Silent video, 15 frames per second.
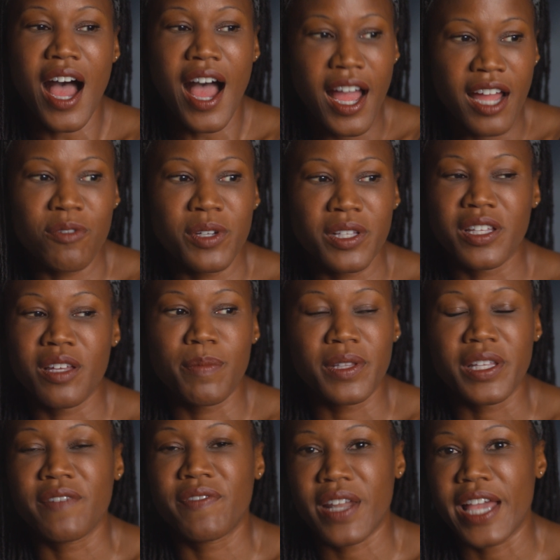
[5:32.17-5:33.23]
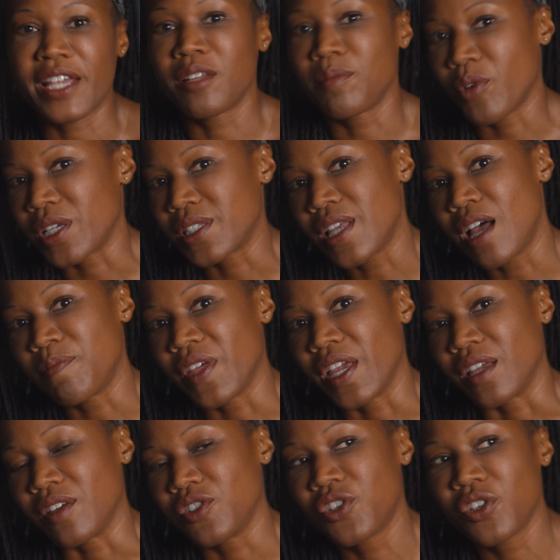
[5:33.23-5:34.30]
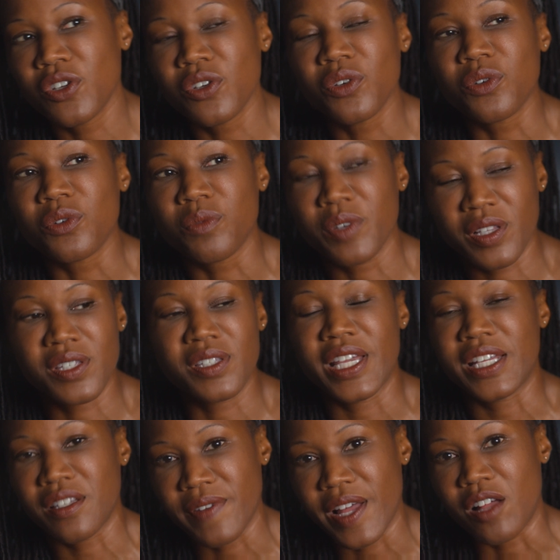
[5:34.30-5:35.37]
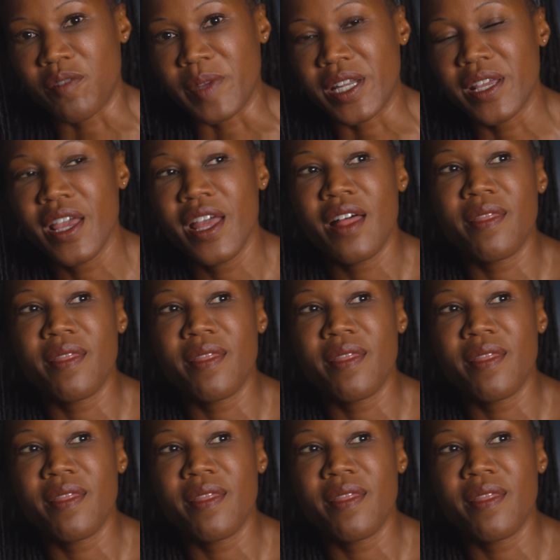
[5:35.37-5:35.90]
I really believe that I can bring something to real estate development